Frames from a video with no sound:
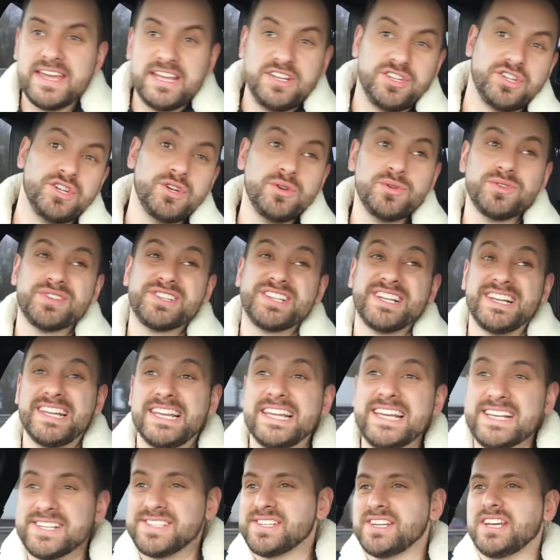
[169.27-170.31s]
They choose to
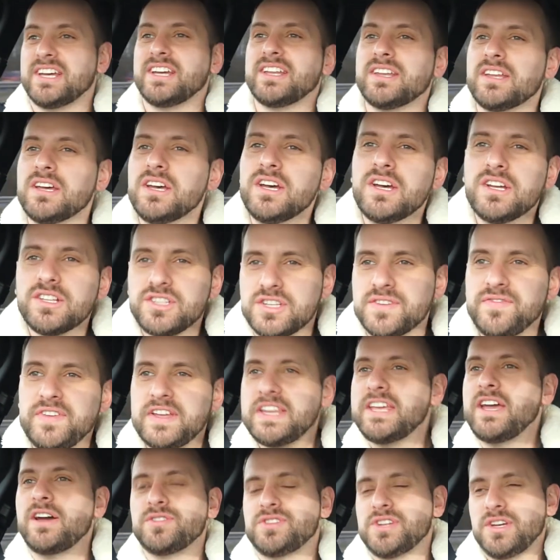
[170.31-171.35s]
listen to
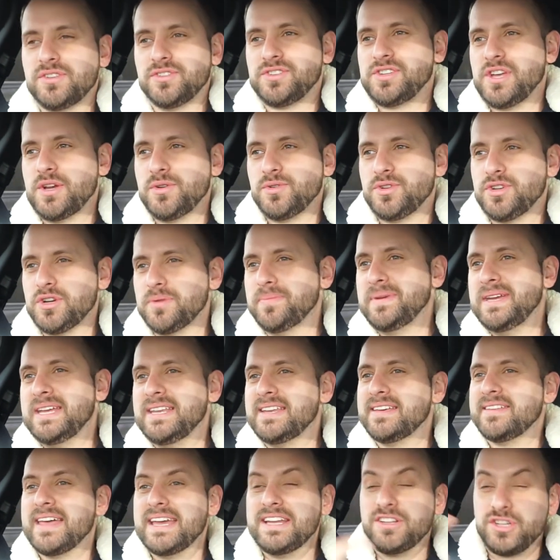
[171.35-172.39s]
videos on social
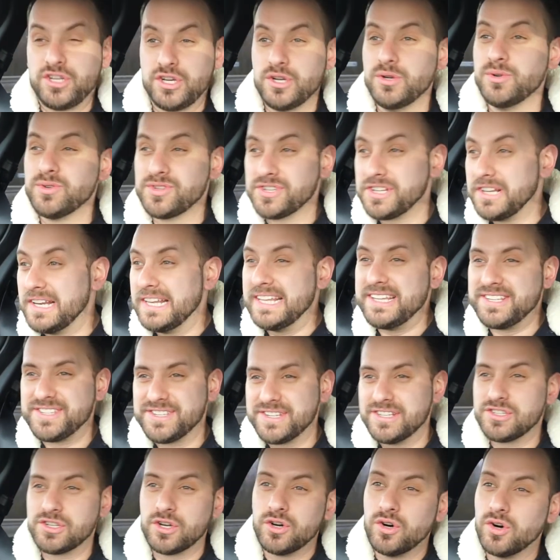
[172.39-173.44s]
media. They choose to
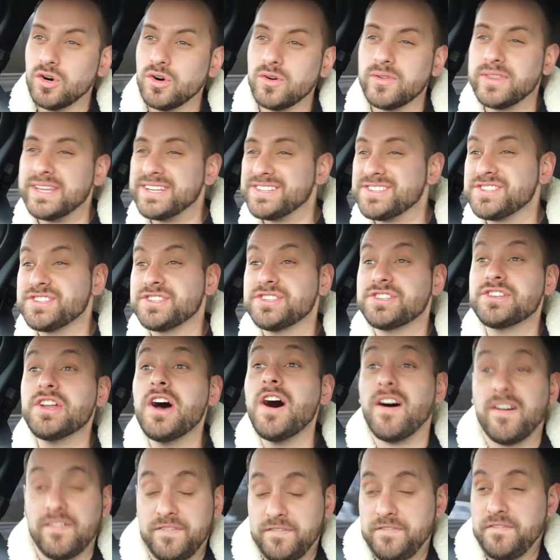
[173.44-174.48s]
listen to all this
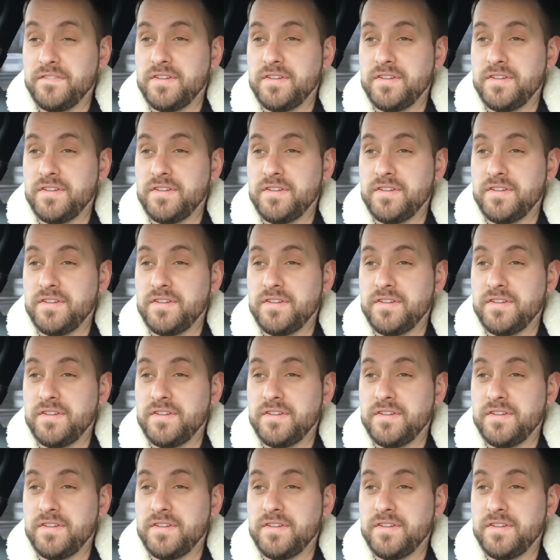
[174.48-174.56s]
stuff